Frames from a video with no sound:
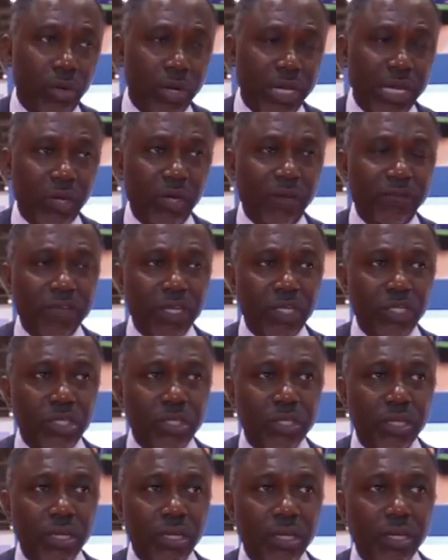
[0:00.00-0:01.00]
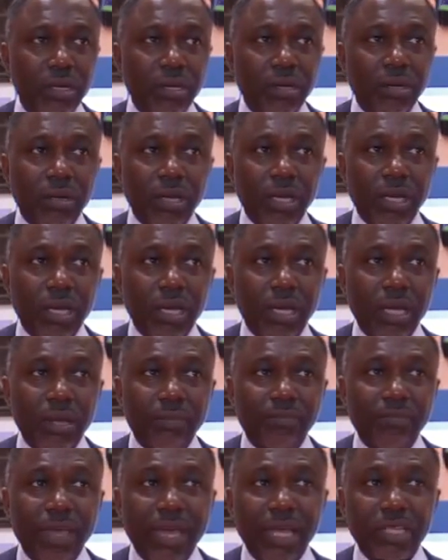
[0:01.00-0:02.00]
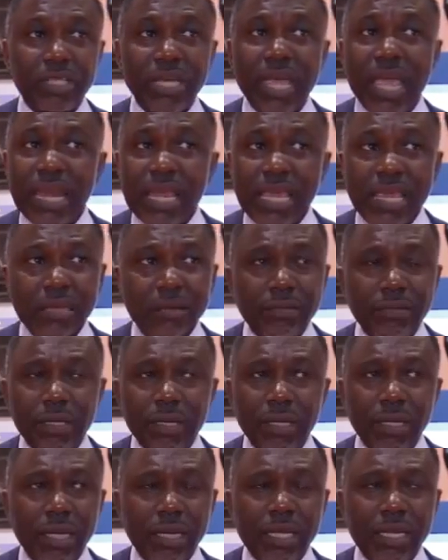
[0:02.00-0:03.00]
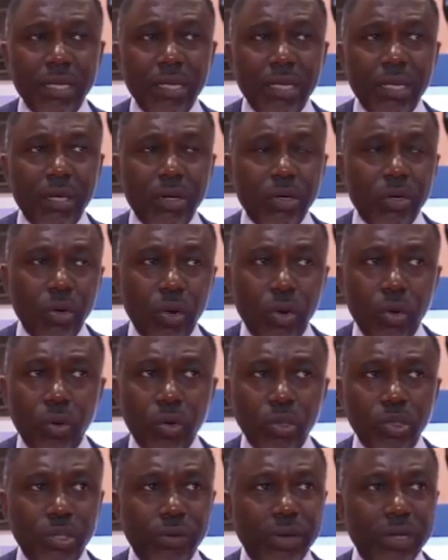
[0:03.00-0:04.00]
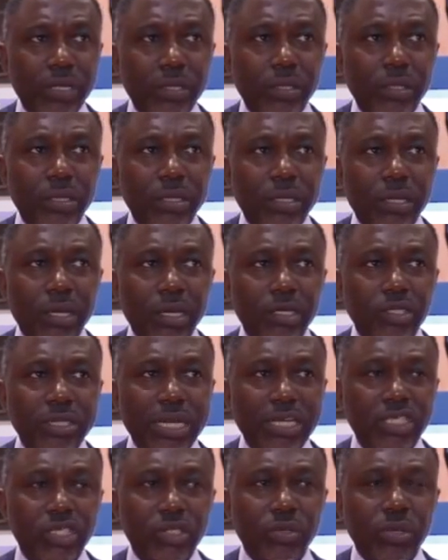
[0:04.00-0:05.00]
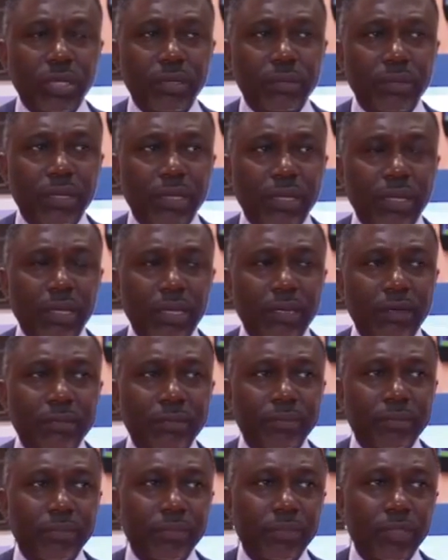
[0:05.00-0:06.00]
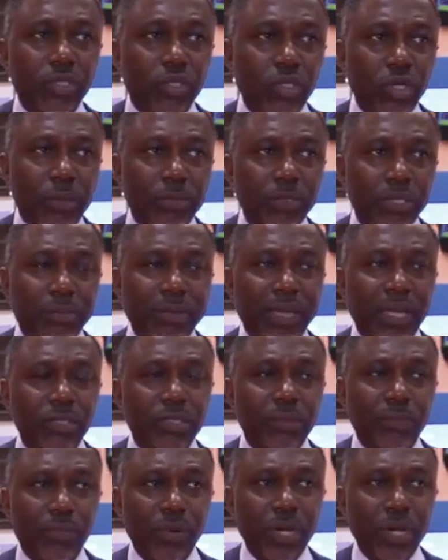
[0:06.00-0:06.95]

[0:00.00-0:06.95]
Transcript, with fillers: or head office uh, has any any uh, calls or any uh, statutory um, jobs about to